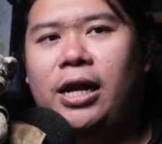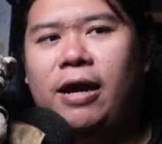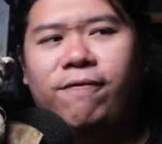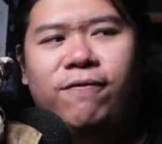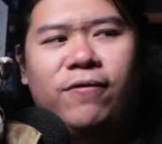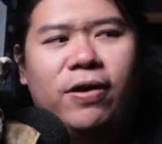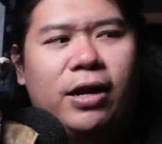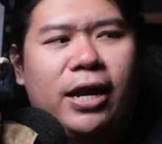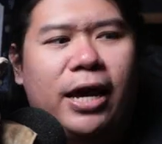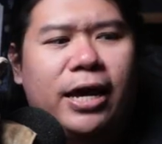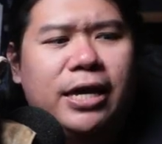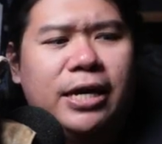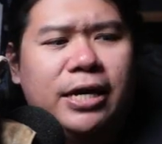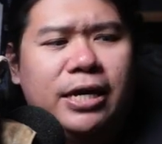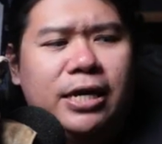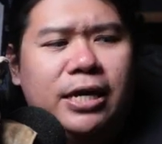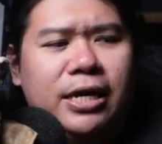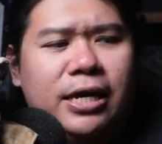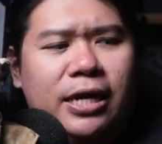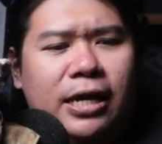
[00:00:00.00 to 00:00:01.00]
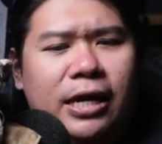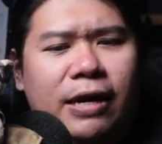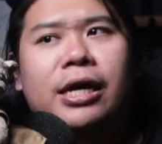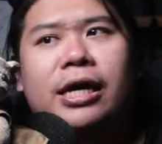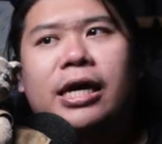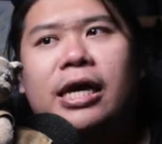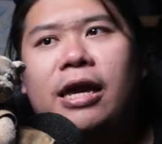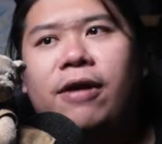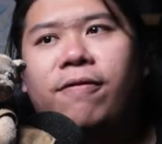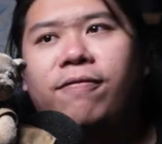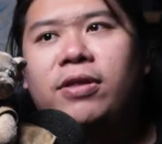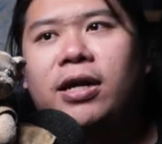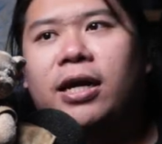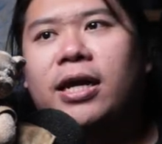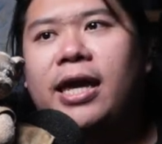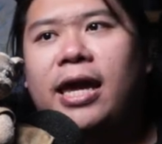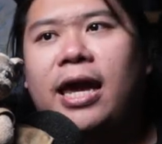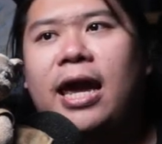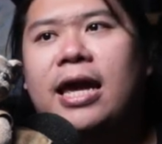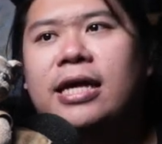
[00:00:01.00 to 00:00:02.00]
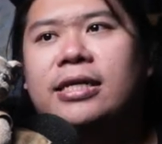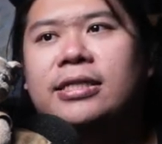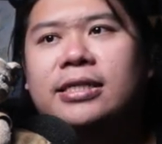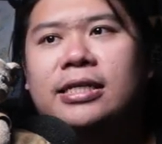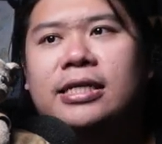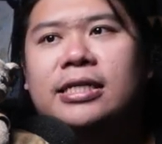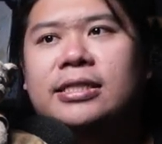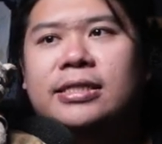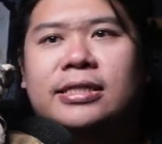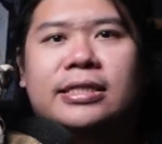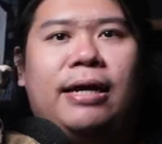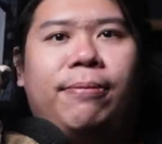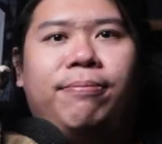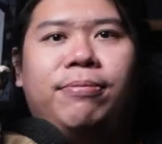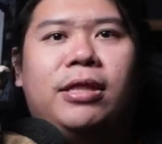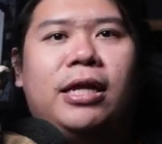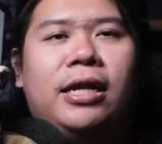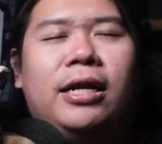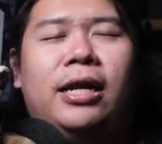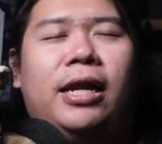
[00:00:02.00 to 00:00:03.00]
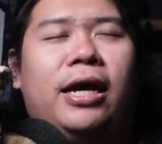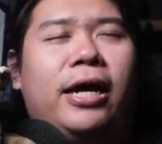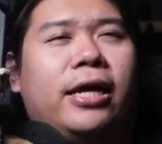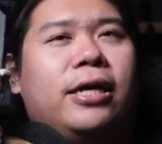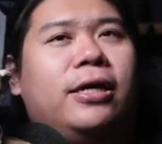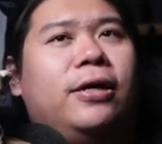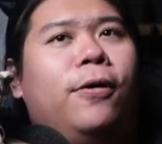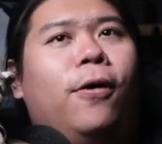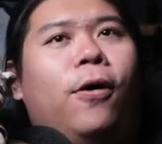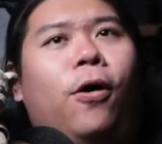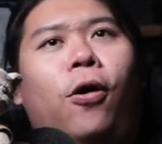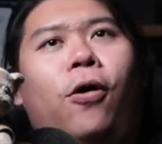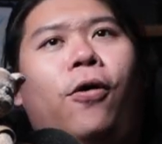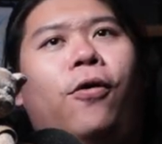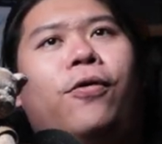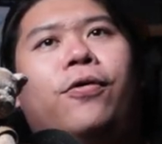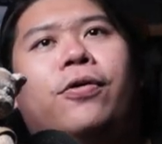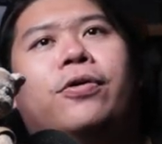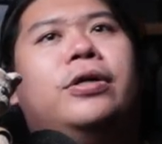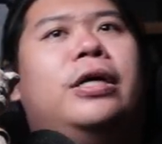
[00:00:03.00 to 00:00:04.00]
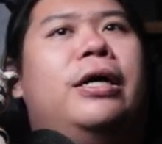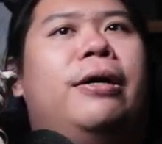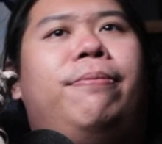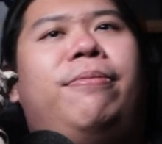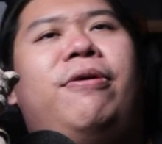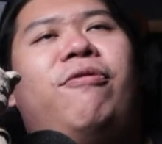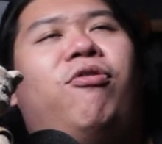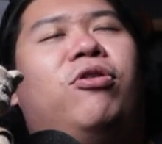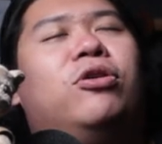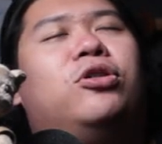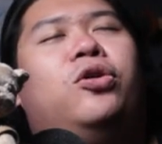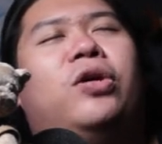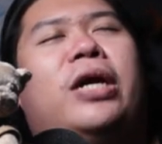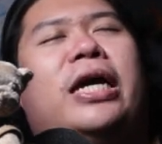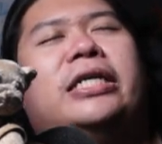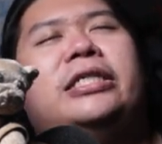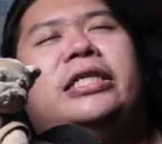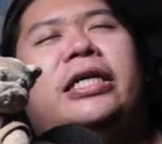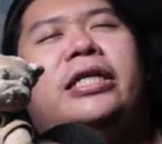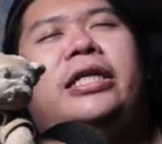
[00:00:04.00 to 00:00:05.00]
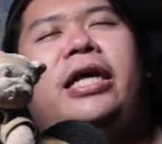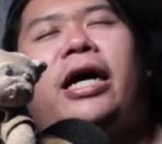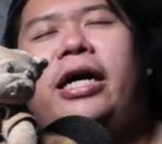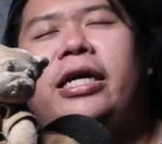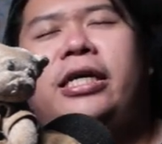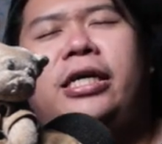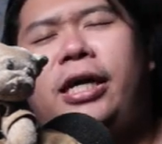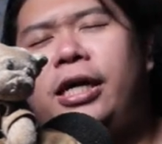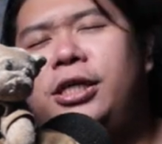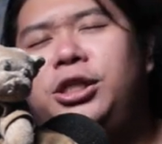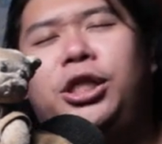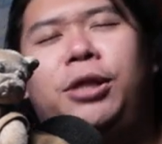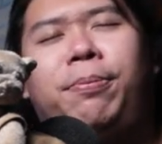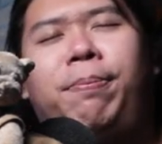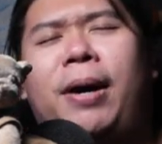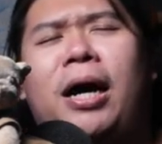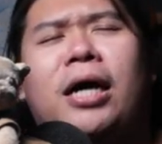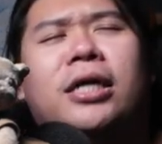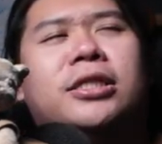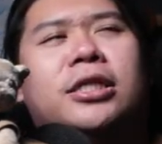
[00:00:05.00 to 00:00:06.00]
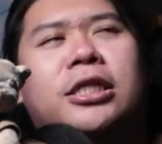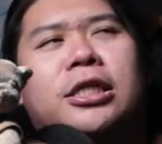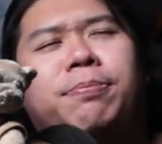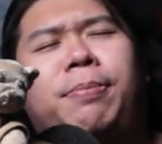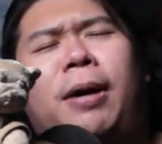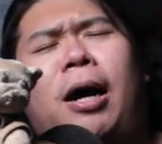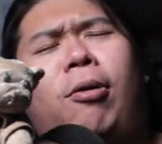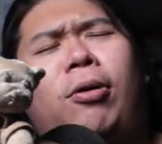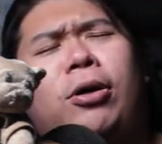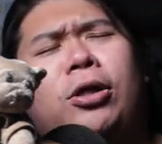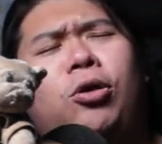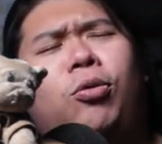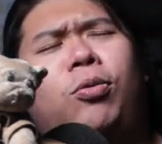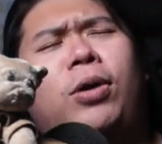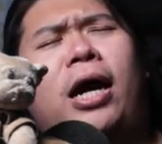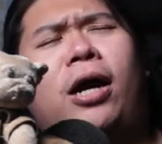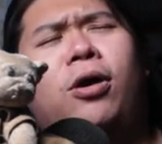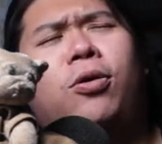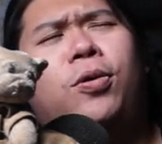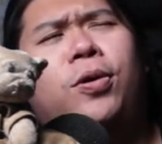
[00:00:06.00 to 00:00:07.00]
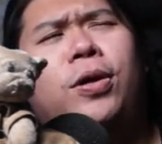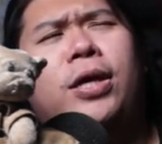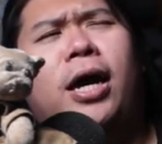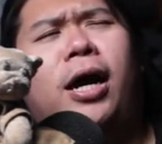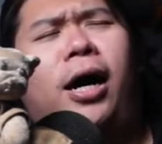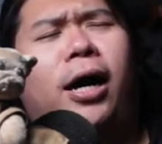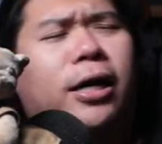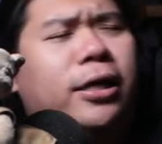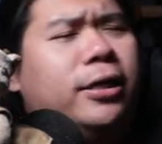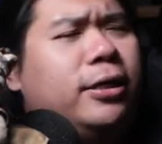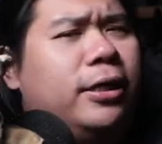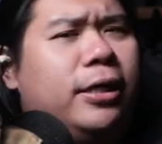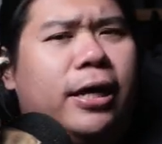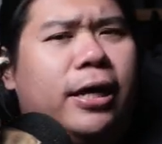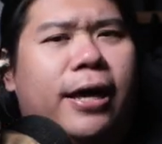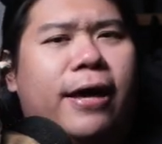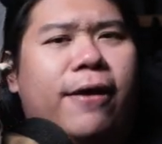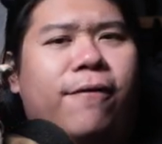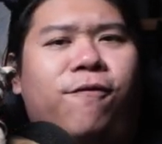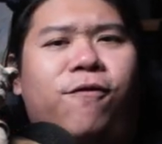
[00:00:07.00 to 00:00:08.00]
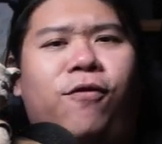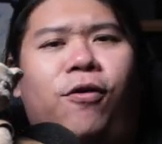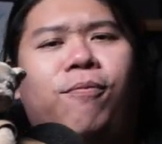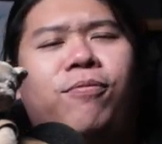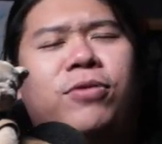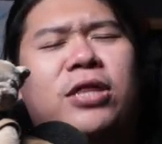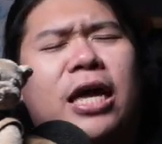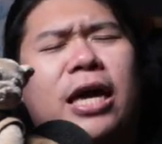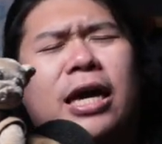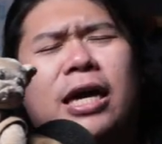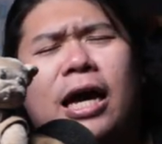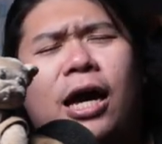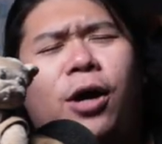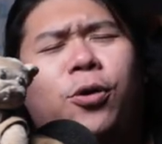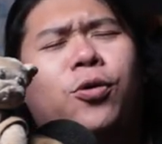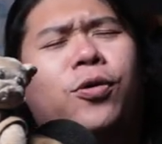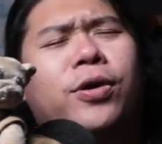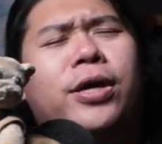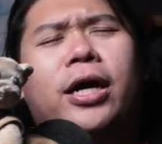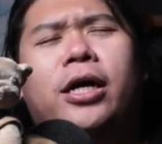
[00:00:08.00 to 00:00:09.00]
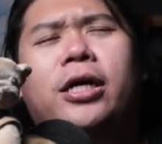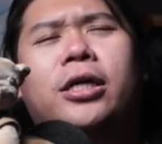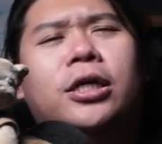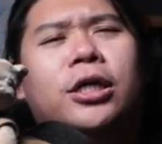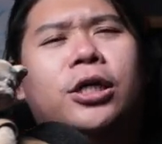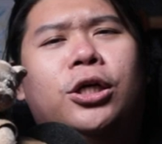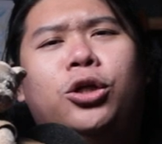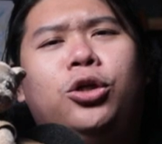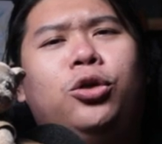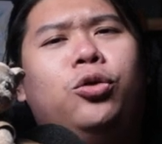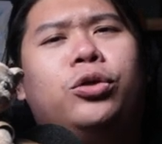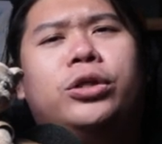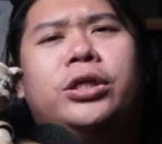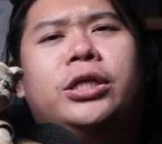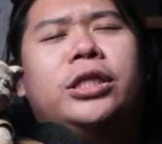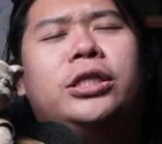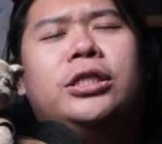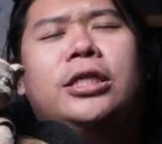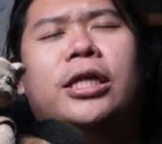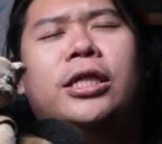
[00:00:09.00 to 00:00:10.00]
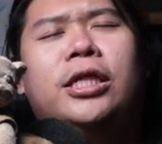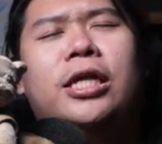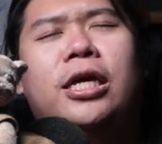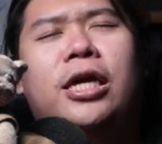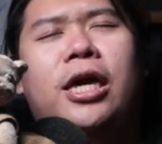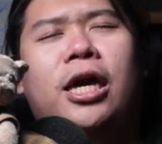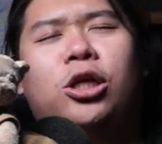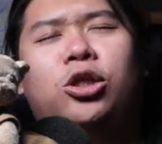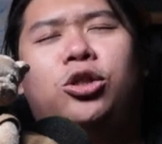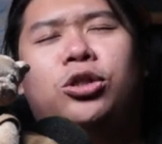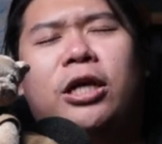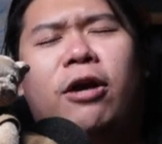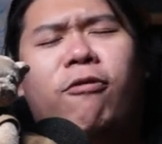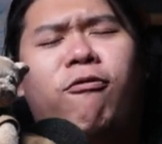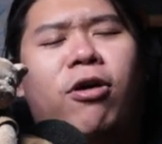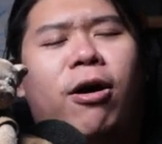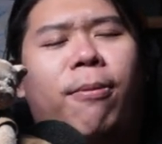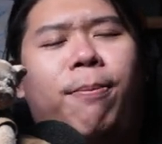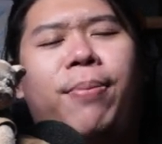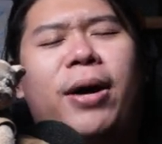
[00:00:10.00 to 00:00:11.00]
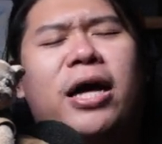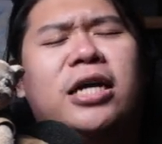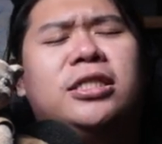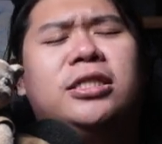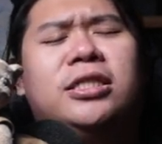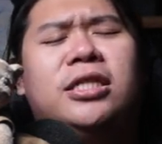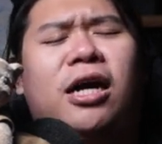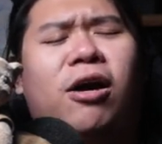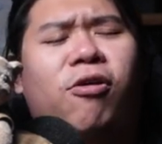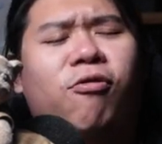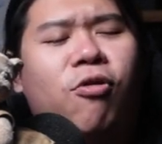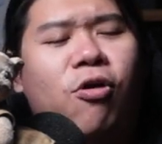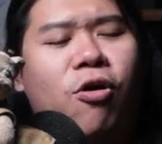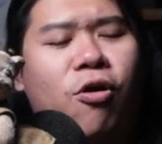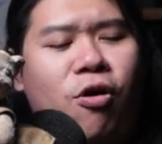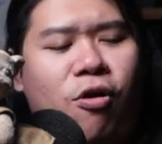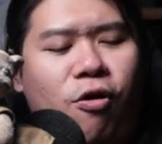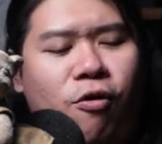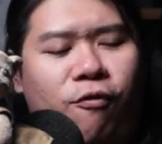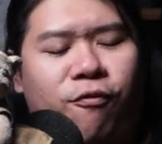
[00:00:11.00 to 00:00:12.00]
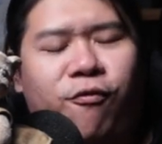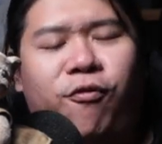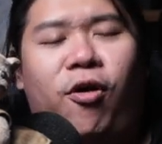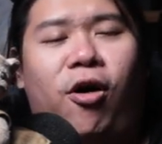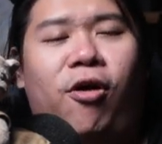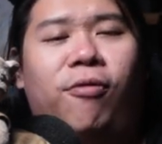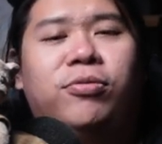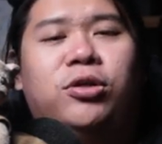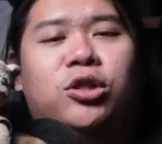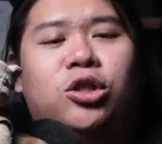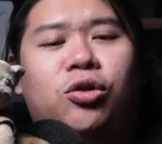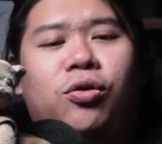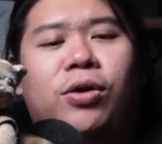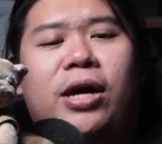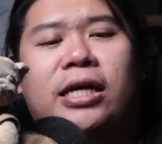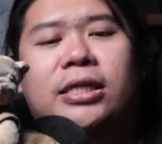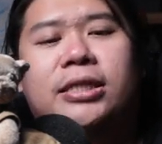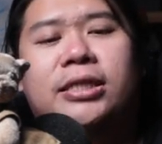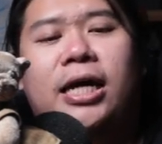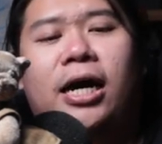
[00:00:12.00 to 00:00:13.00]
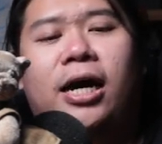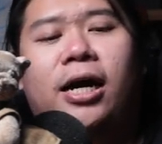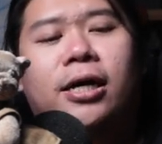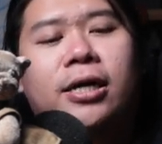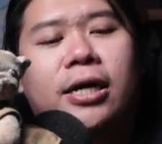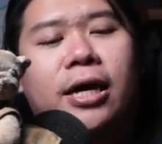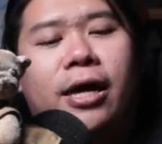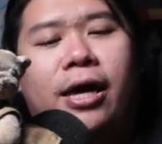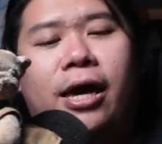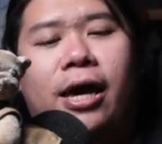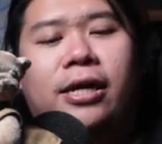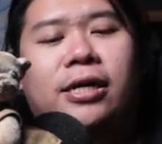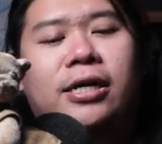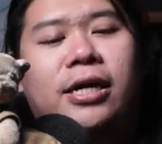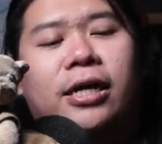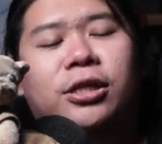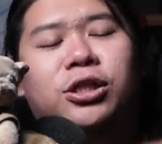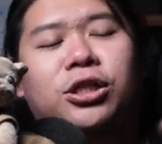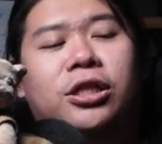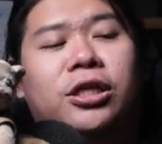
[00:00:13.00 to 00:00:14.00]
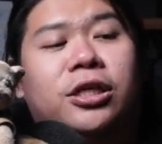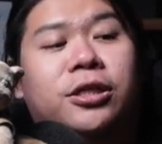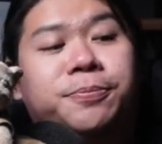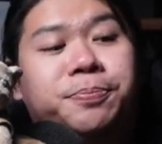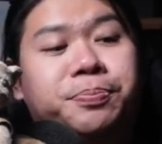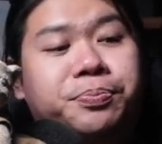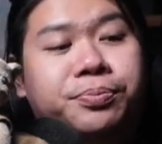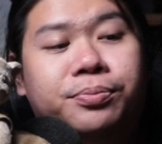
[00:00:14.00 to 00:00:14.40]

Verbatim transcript: I felt like if the case is something like, oh, before Tsukasa died, he actually passed his power to Kaguya, and from there Kaguya uses the Decade driver passed down from Tsukasa, and he actually